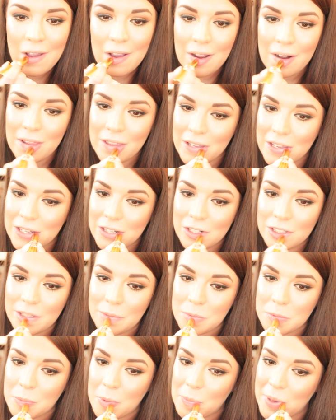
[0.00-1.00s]
Kind of like a Your
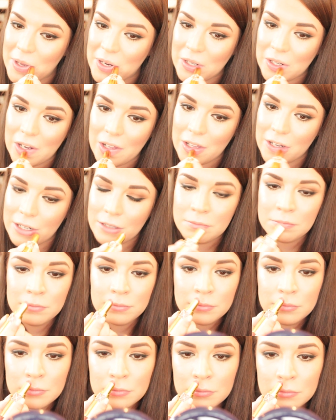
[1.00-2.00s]
Lips but better color.
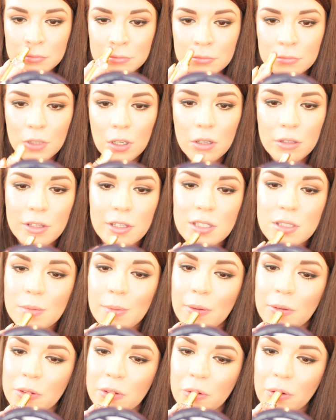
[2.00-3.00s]
Oh, and they
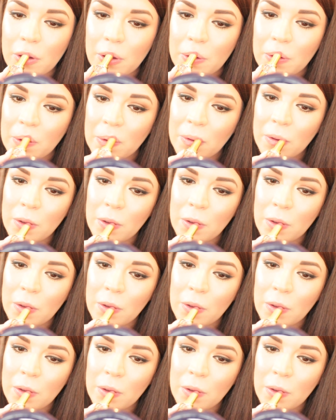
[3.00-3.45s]
smell so good.